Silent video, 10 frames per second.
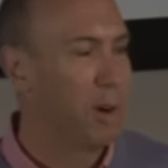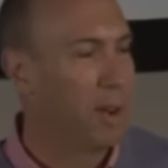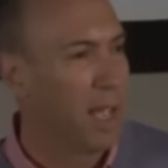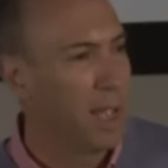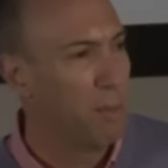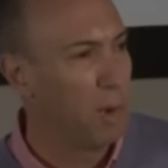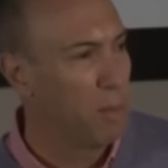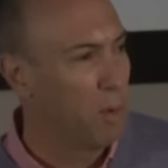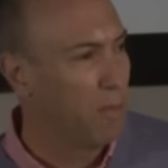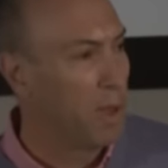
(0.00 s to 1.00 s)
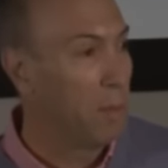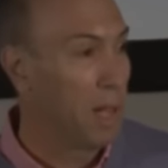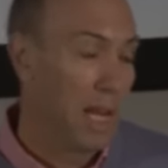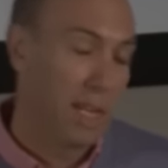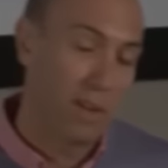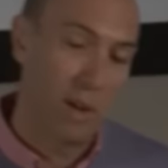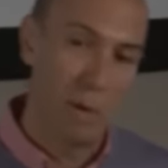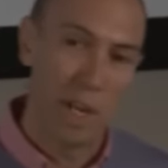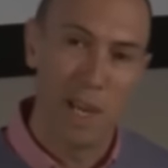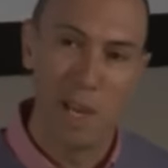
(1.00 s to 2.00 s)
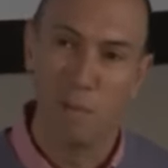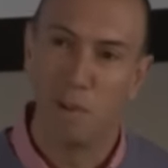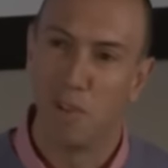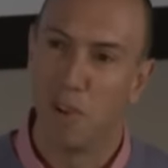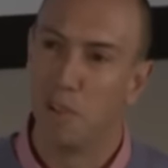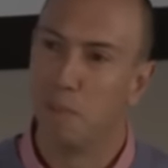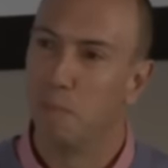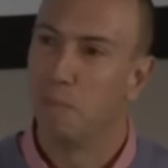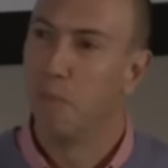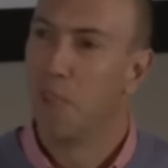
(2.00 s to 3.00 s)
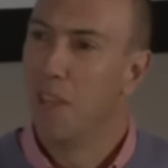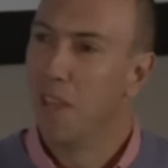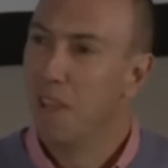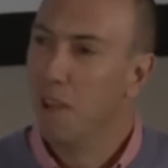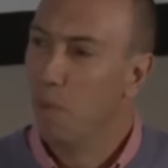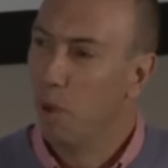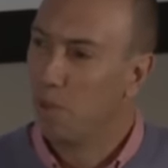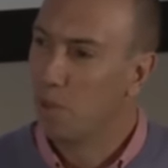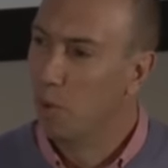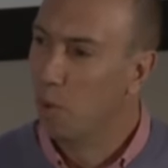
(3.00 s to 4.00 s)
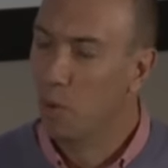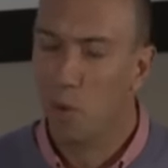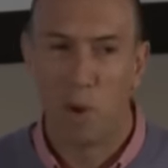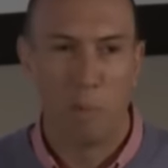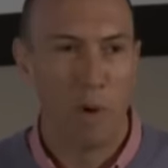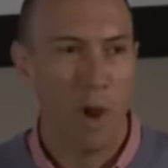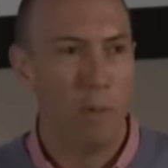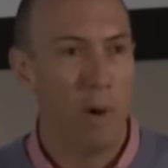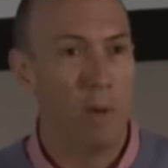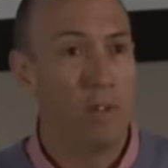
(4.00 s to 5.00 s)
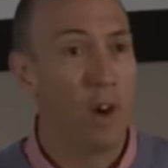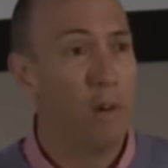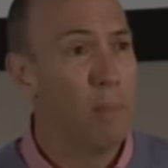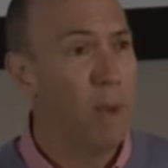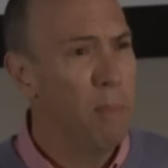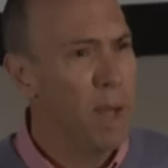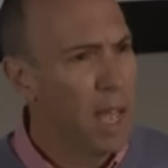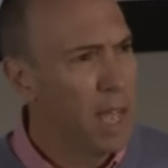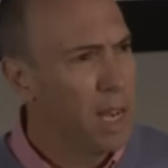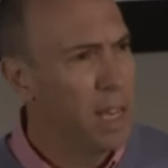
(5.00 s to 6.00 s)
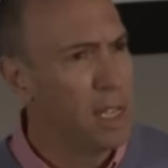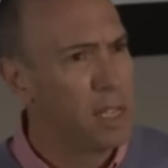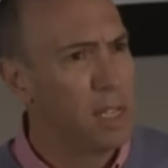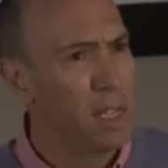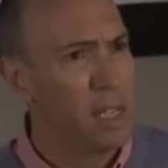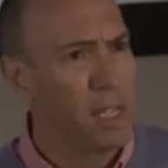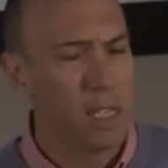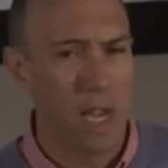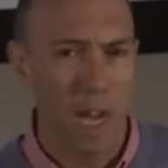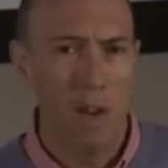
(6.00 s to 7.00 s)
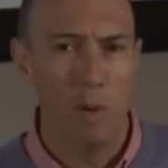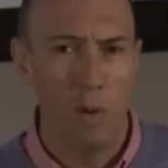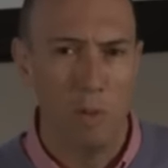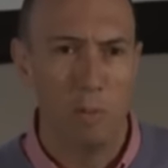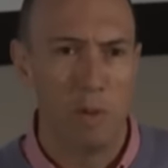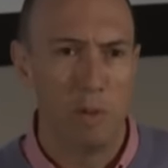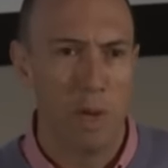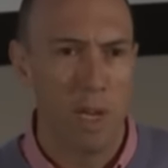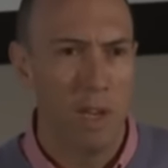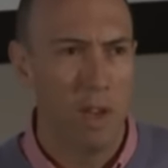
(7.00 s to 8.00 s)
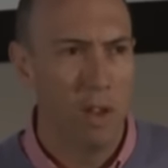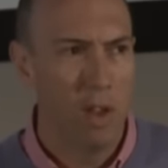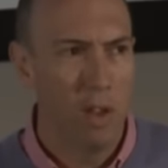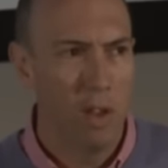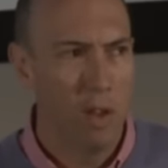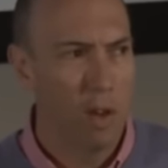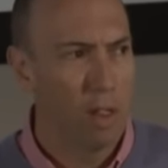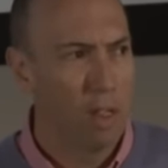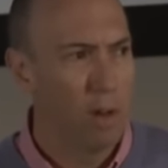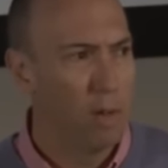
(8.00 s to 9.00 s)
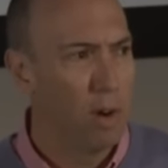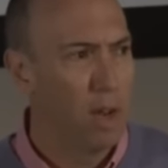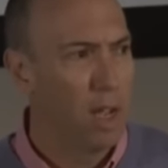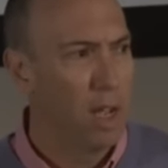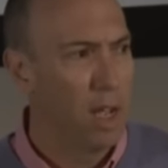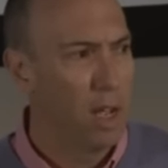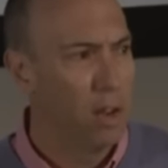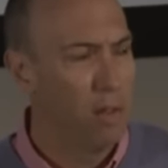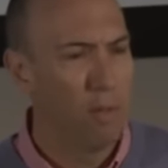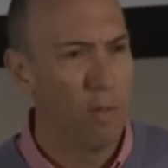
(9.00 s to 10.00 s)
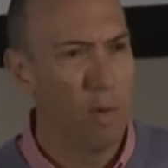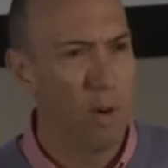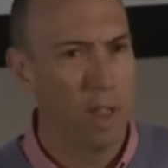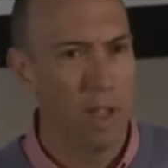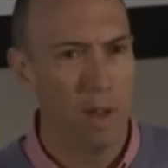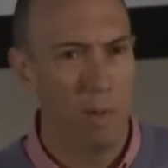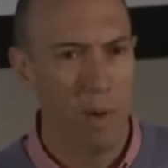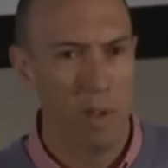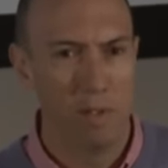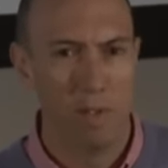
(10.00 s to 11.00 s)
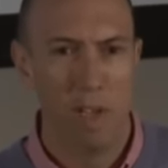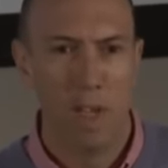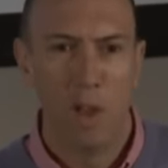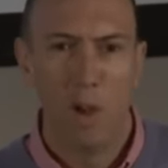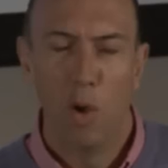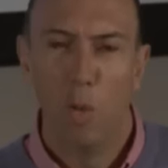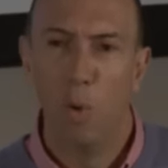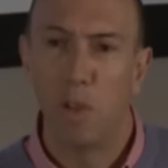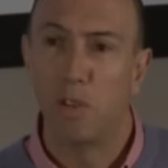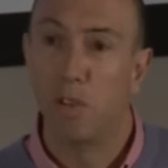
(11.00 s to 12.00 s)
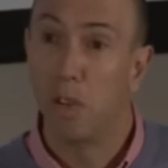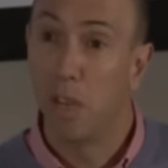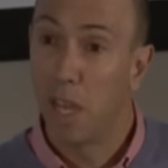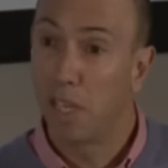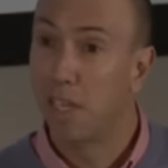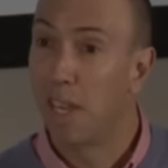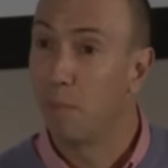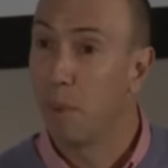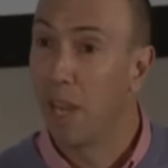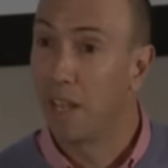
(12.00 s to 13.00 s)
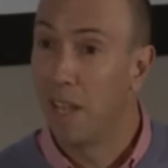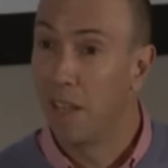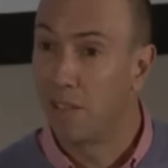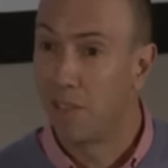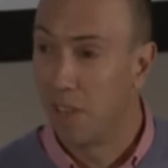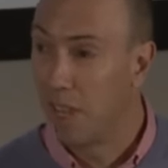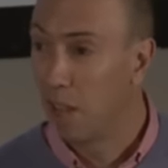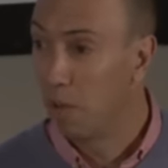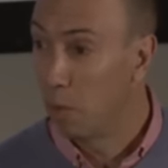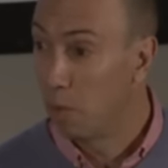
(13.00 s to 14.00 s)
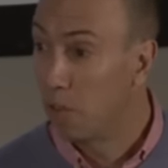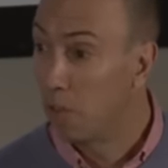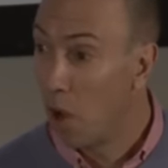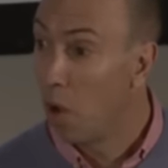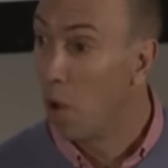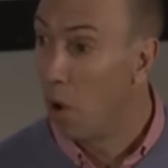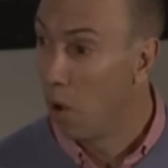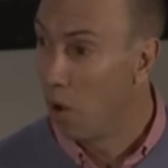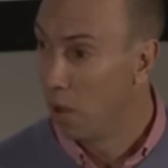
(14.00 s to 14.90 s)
I came back with my family last time I came and showed them my school, Hawker Primary, which I remember had this tunnel between Unit 3 and Unit 4, I think it was, which you had to take a packed lunch to get through. It was so long.